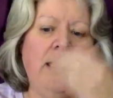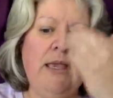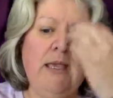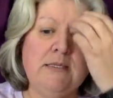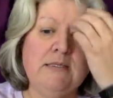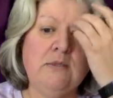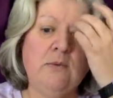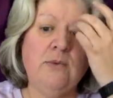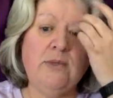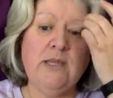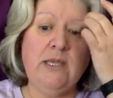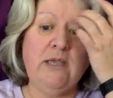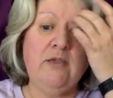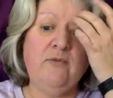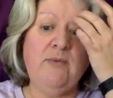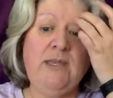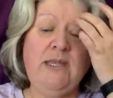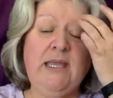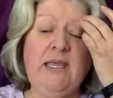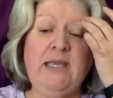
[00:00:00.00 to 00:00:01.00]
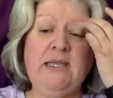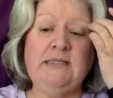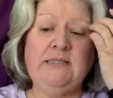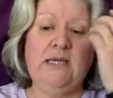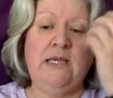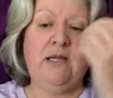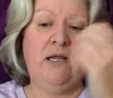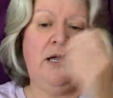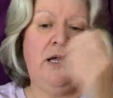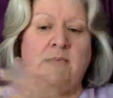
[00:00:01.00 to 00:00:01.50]
So when they give me an end
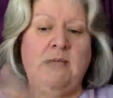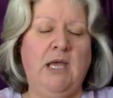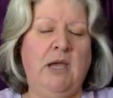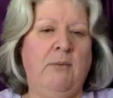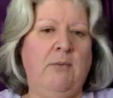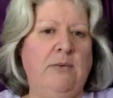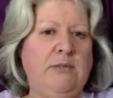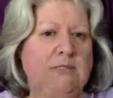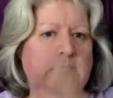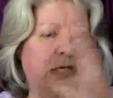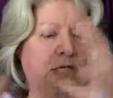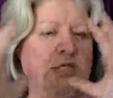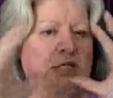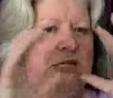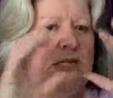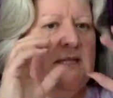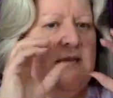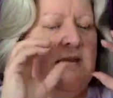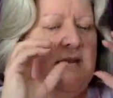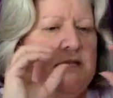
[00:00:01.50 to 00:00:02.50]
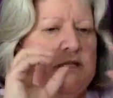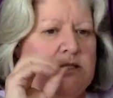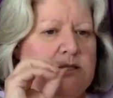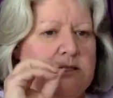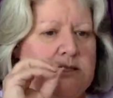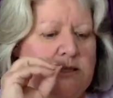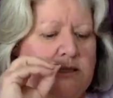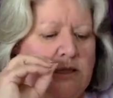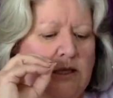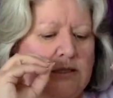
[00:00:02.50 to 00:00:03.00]
date, I'm now scheduling that
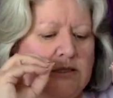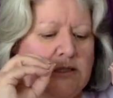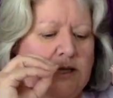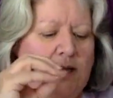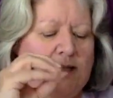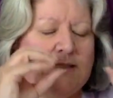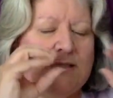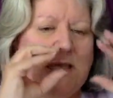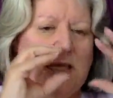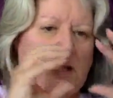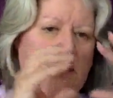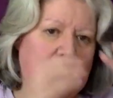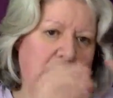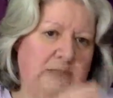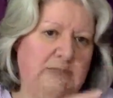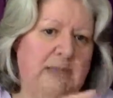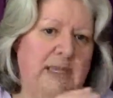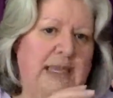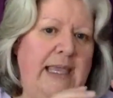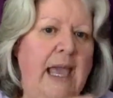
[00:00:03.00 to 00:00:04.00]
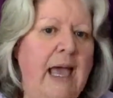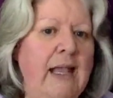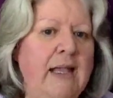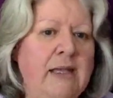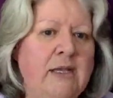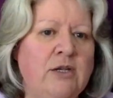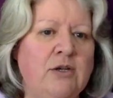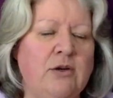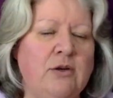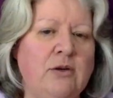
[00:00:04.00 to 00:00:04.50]
task into my
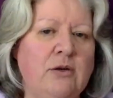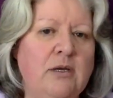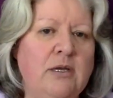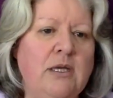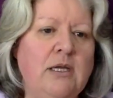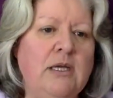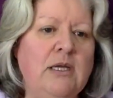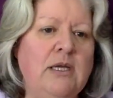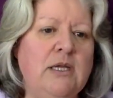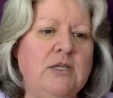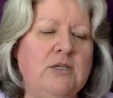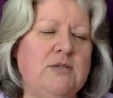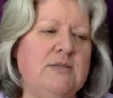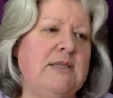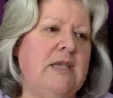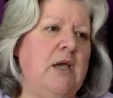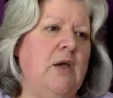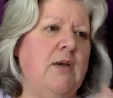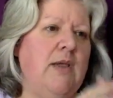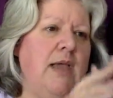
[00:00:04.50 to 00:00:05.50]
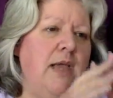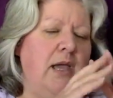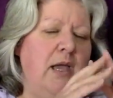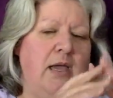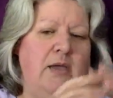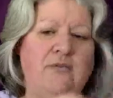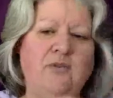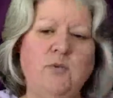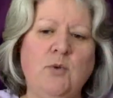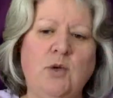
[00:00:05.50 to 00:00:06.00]
calendar to say, okay, I
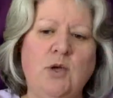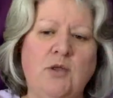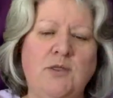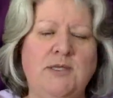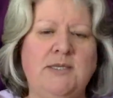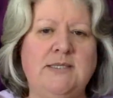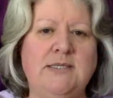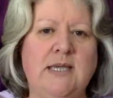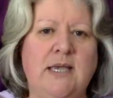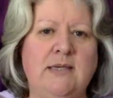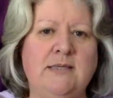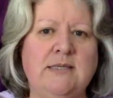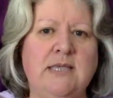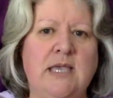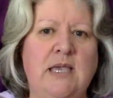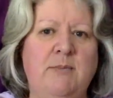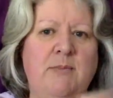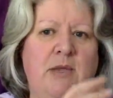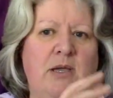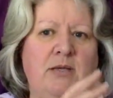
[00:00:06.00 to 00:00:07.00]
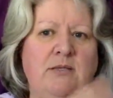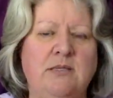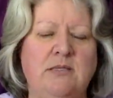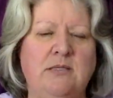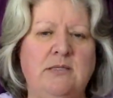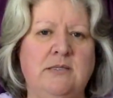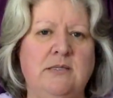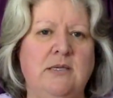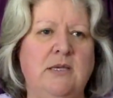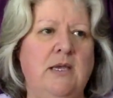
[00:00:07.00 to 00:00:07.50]
to work on this task here because
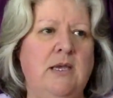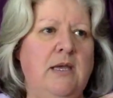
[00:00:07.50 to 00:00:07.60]
it's,